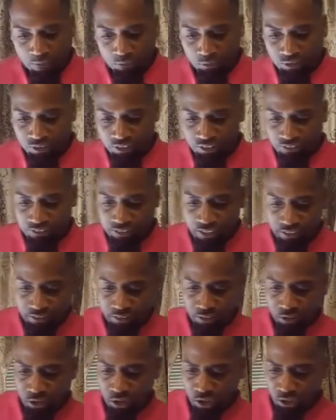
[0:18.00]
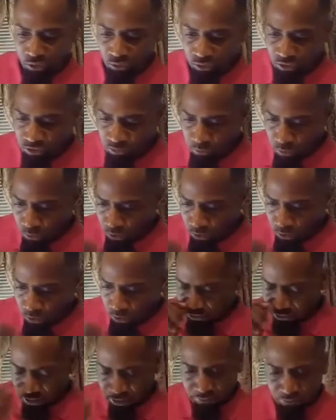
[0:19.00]
We just thank the Lord on this
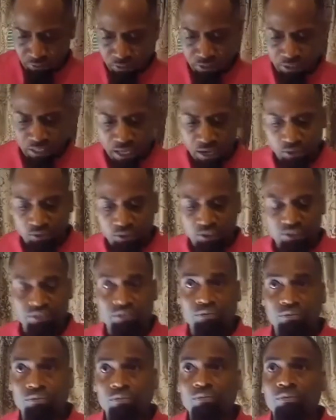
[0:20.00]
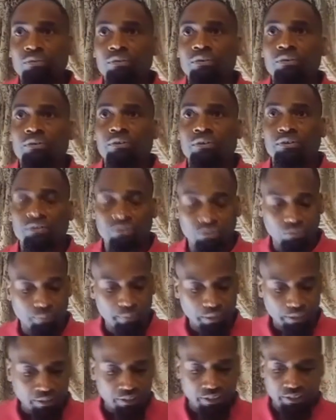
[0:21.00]
morning. Thank you for allowing us to, to
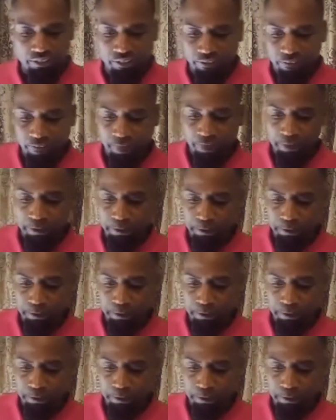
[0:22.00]
be here.